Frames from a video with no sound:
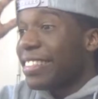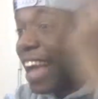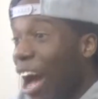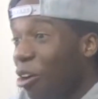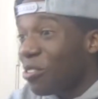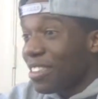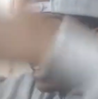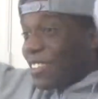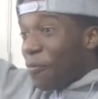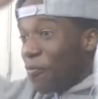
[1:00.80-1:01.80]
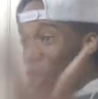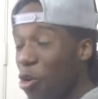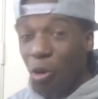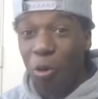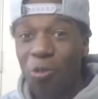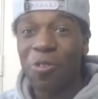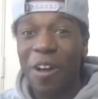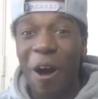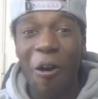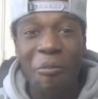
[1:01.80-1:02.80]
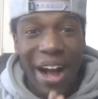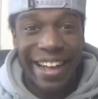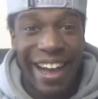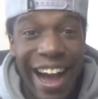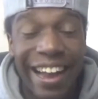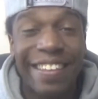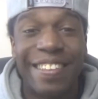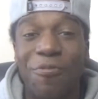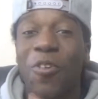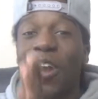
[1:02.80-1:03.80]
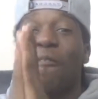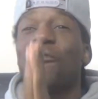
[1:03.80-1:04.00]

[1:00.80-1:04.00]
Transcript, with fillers: thousand views! Oh my god! For the